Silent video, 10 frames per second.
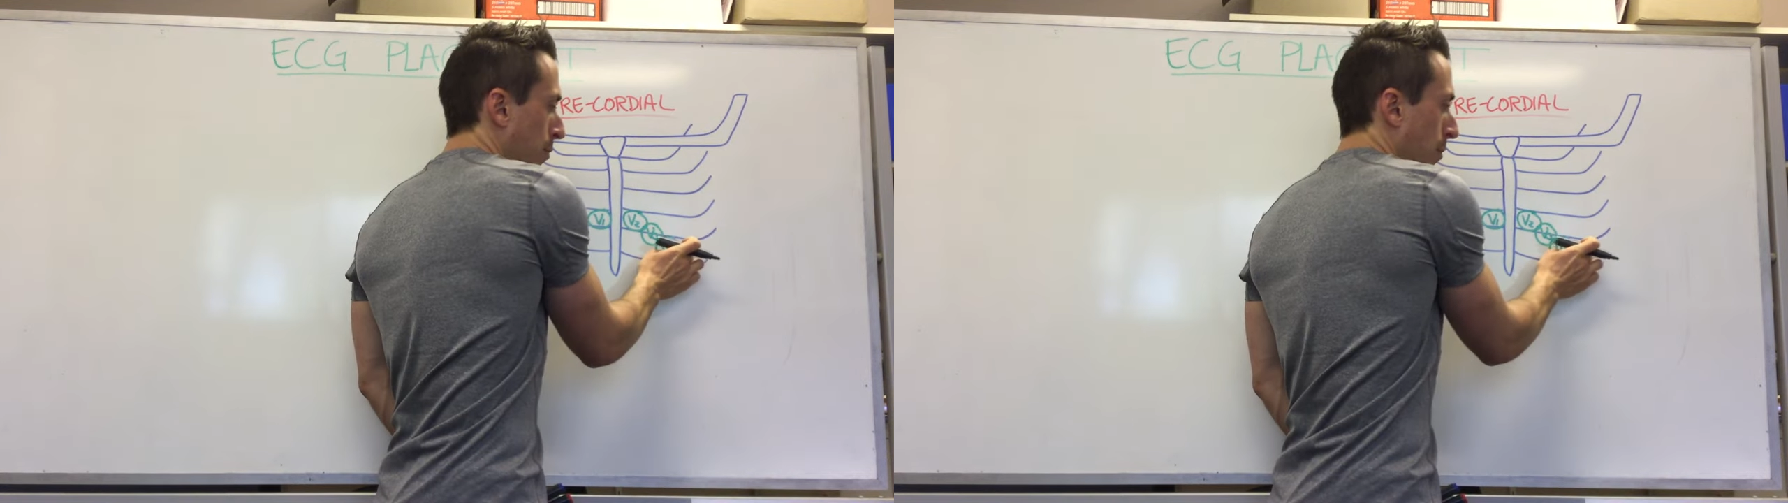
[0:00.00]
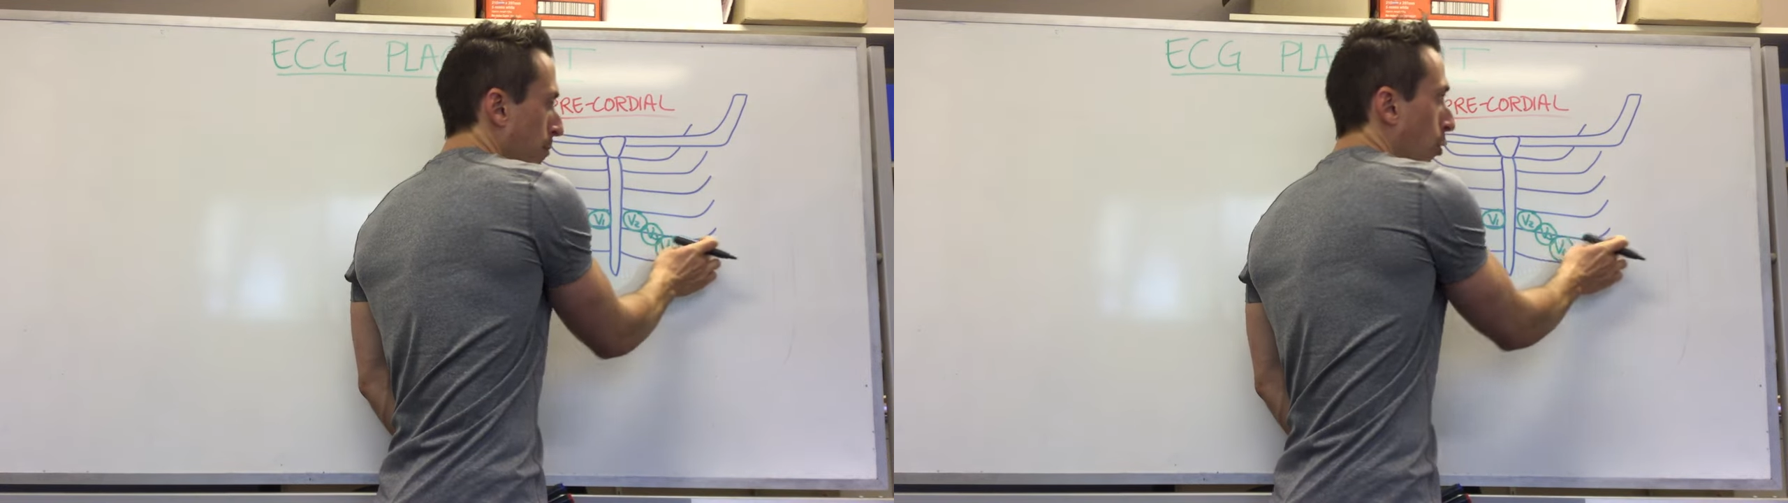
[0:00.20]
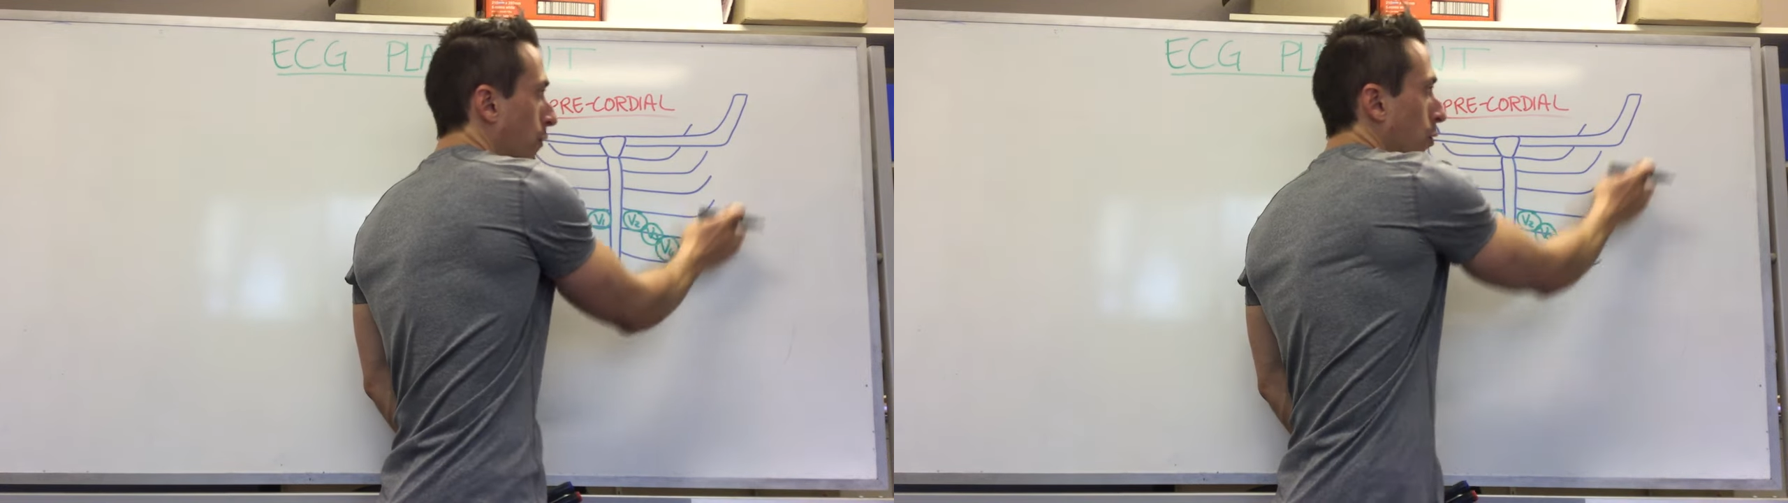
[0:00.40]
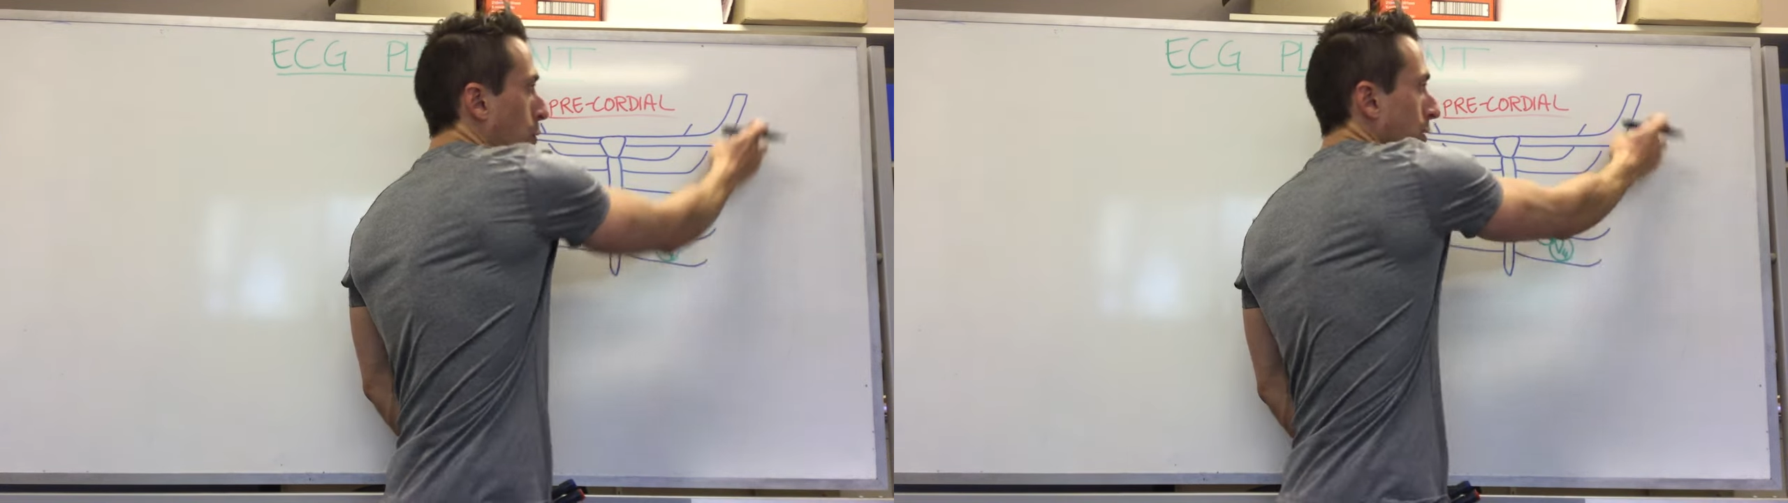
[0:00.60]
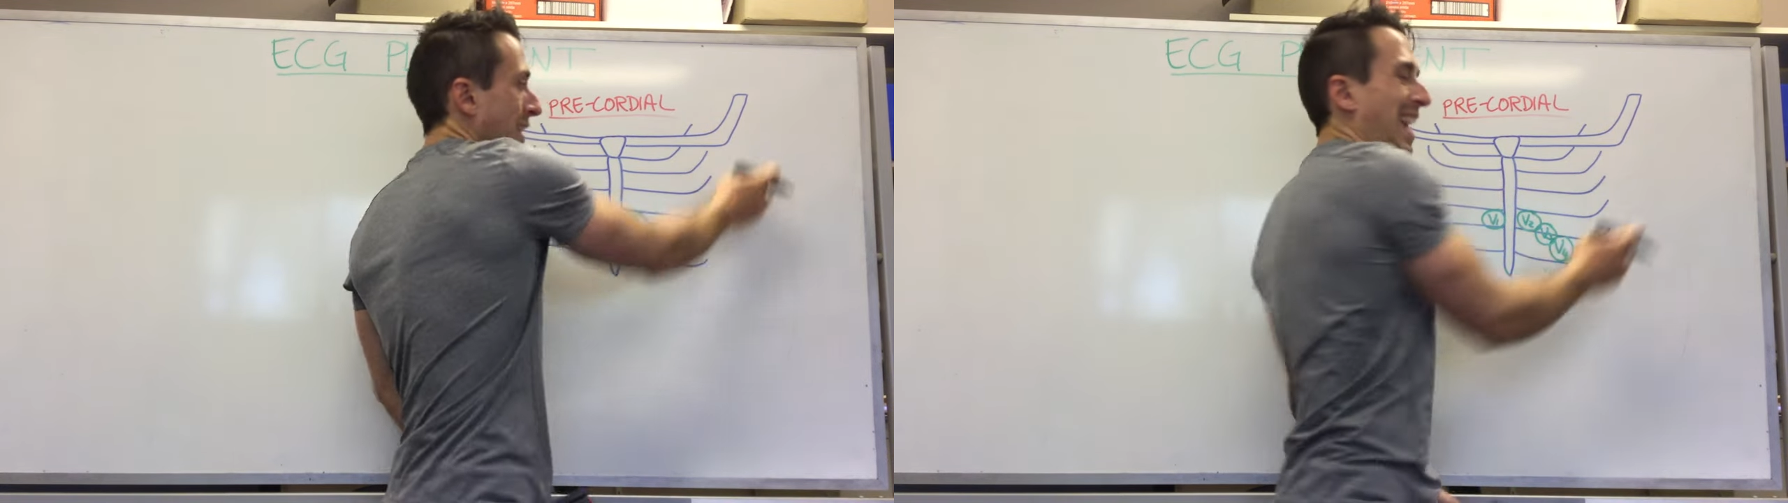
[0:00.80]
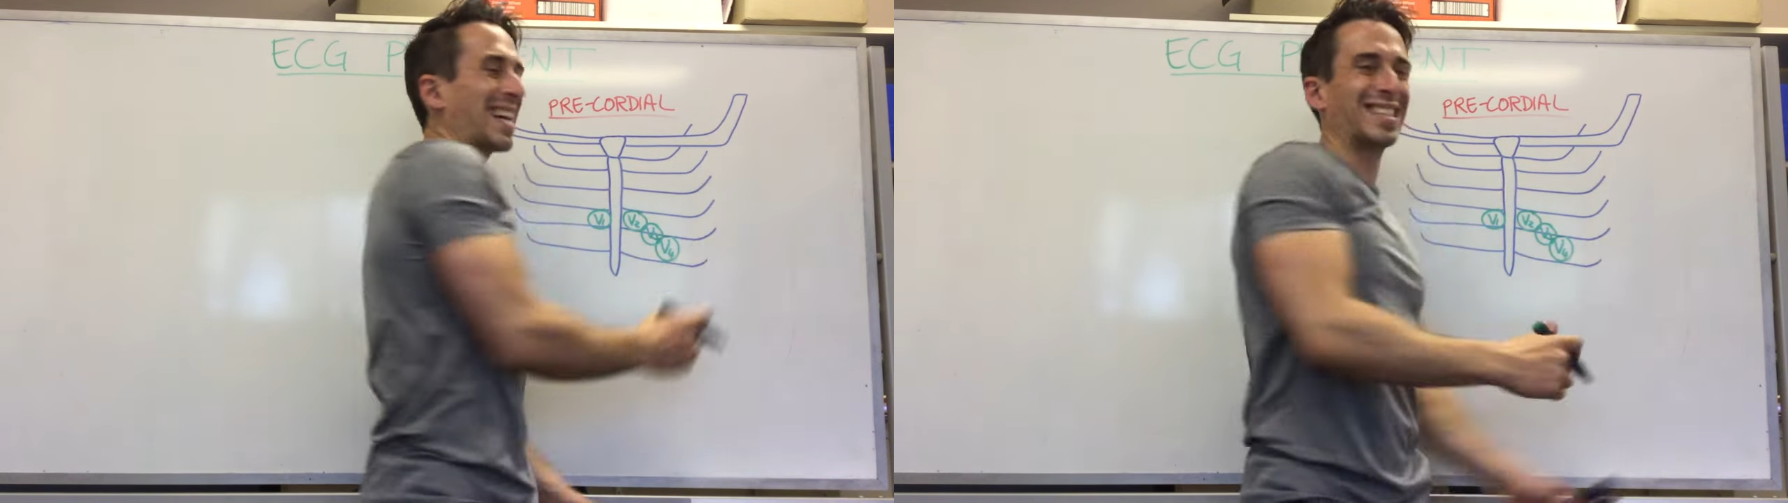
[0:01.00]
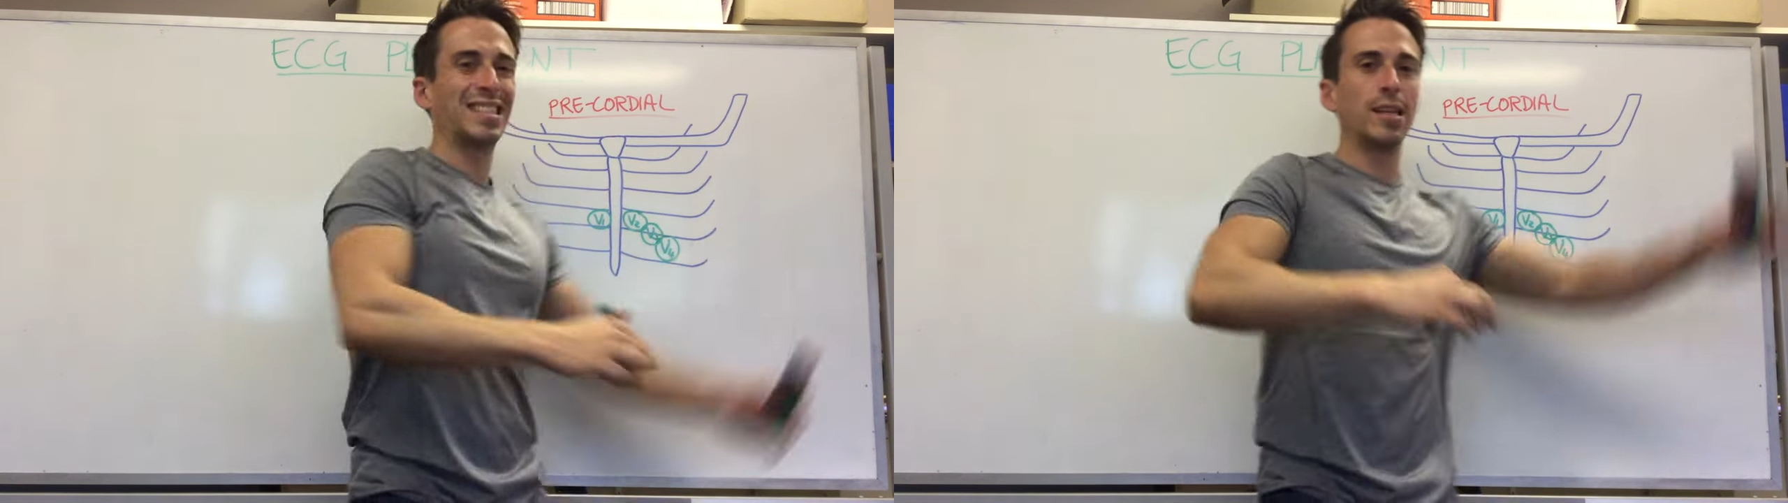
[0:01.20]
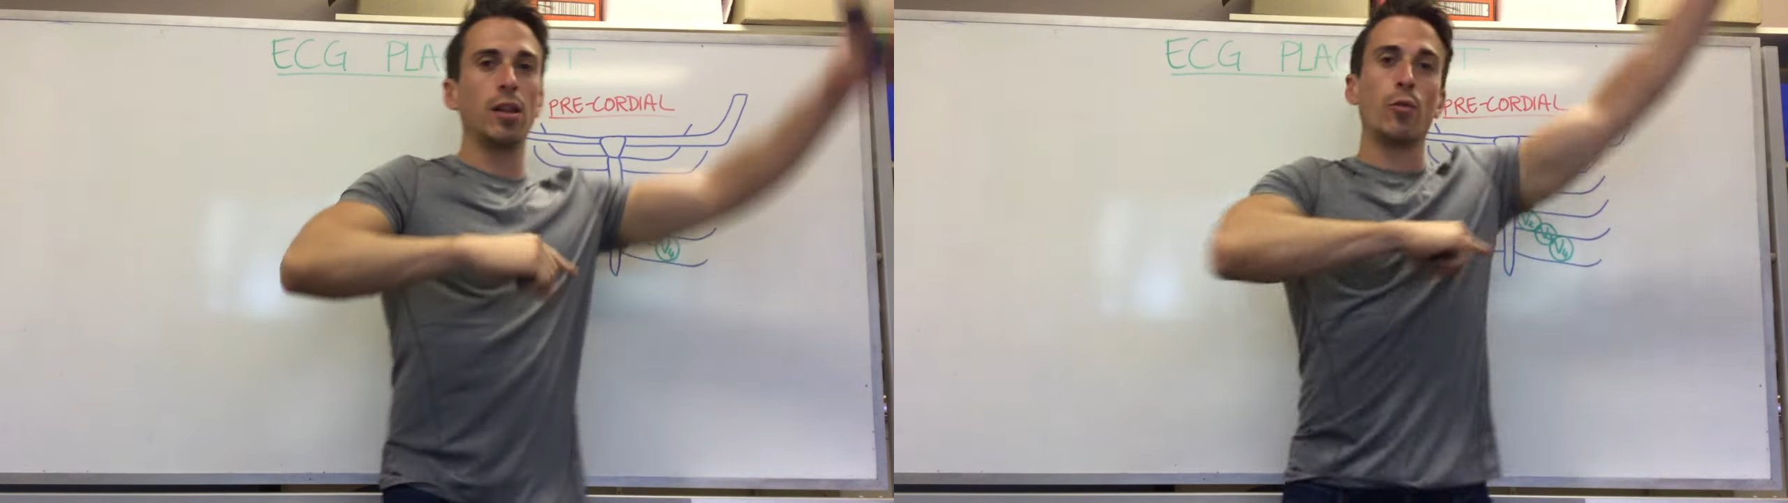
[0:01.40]
but move towards the
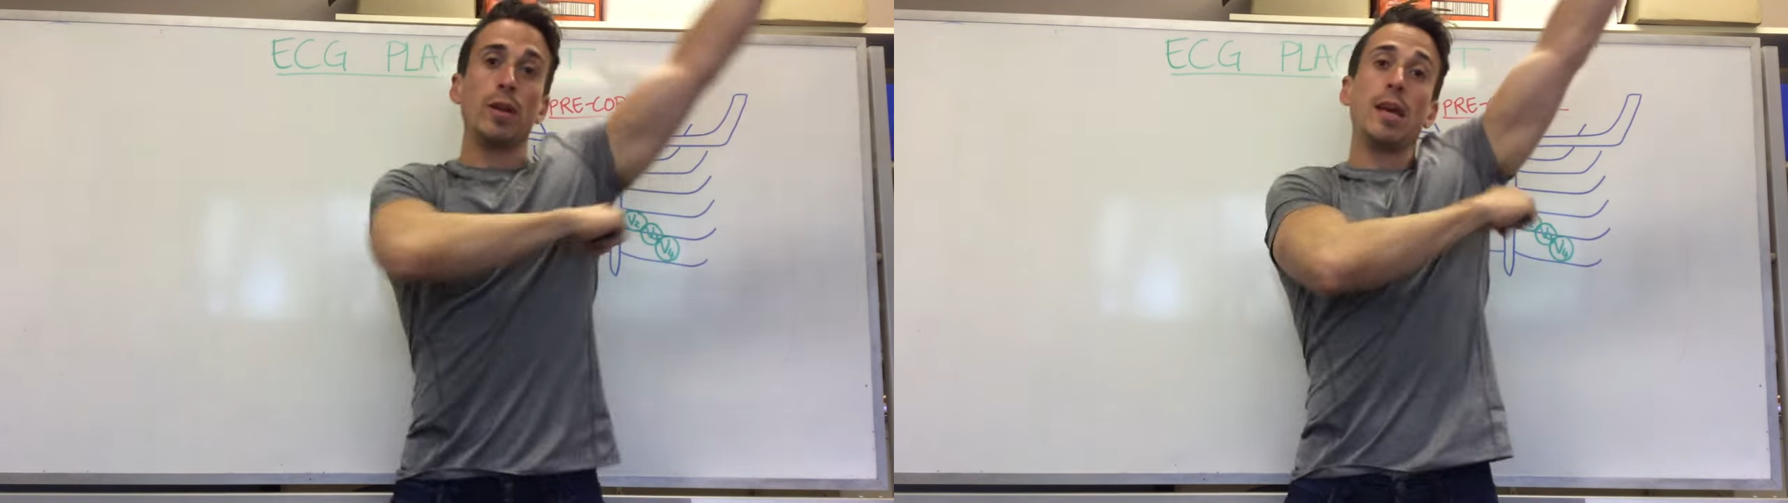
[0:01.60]
axillary.